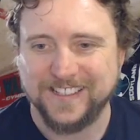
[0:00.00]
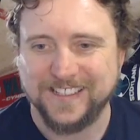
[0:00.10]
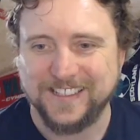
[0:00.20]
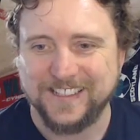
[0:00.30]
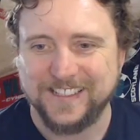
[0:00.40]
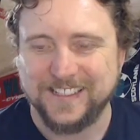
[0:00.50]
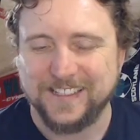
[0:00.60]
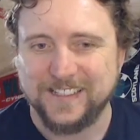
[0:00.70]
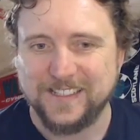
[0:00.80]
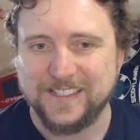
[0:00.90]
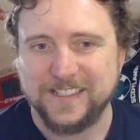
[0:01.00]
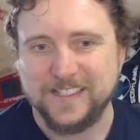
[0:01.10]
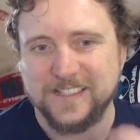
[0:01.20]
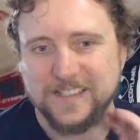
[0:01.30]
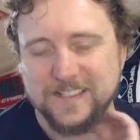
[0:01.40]

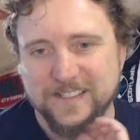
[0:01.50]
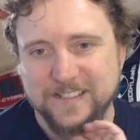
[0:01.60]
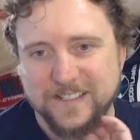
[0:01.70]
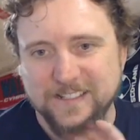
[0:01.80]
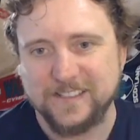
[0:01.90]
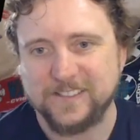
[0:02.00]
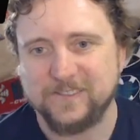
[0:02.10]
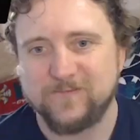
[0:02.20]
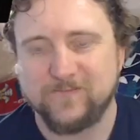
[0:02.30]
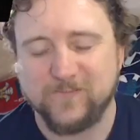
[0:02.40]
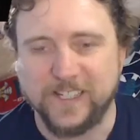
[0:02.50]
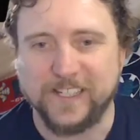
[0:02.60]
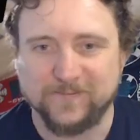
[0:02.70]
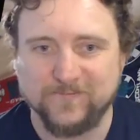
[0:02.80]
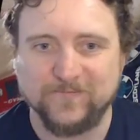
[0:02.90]

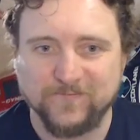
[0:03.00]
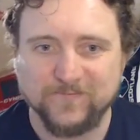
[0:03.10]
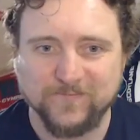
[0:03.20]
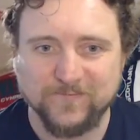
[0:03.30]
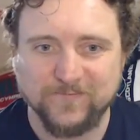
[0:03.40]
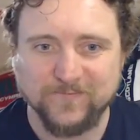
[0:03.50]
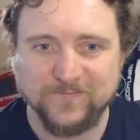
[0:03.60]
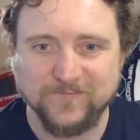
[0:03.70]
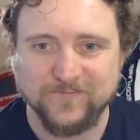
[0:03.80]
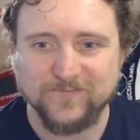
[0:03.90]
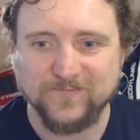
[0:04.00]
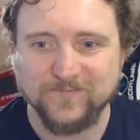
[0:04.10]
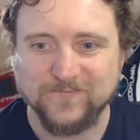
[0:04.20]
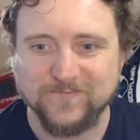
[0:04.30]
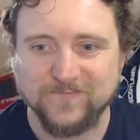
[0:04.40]

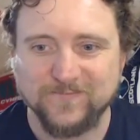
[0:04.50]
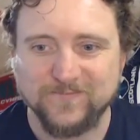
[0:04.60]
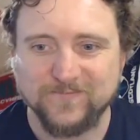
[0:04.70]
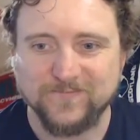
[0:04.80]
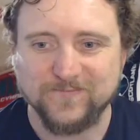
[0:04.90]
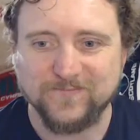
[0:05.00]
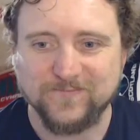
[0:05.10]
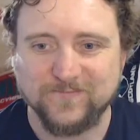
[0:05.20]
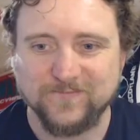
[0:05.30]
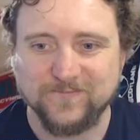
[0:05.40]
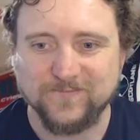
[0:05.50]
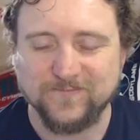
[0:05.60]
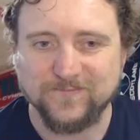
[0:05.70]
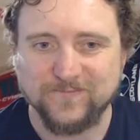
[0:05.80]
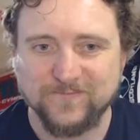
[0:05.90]

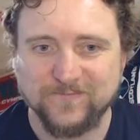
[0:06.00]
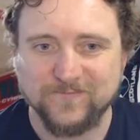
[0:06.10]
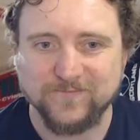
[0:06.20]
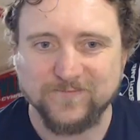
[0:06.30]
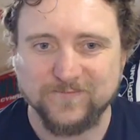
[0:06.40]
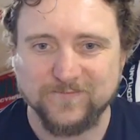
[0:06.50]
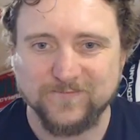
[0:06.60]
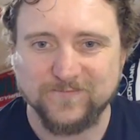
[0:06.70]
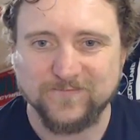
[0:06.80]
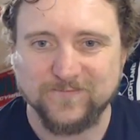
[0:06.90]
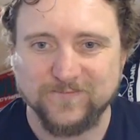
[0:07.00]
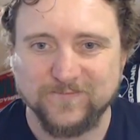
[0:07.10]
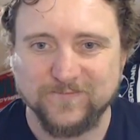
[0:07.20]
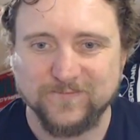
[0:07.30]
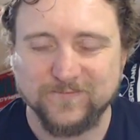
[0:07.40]

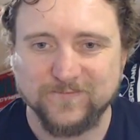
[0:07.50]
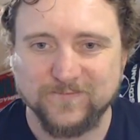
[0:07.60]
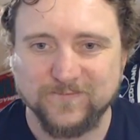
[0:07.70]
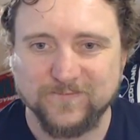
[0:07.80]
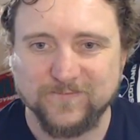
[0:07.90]
No words are spoken by the person on screen.